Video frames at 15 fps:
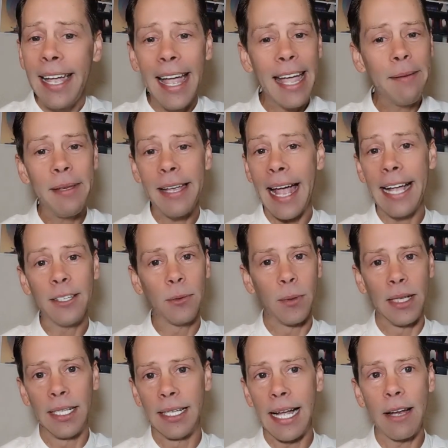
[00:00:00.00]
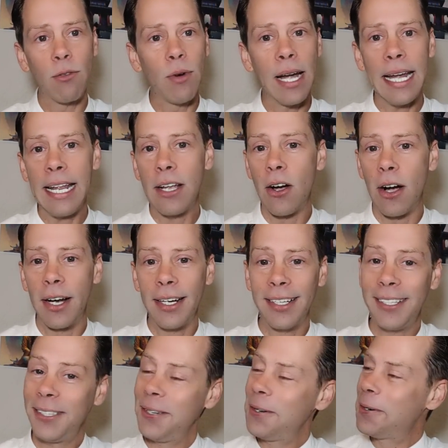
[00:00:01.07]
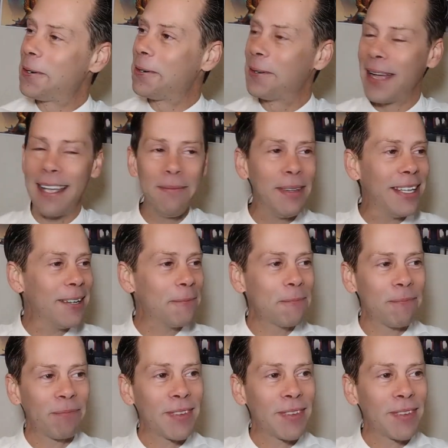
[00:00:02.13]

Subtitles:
Amy as well. I really can't do your Amy.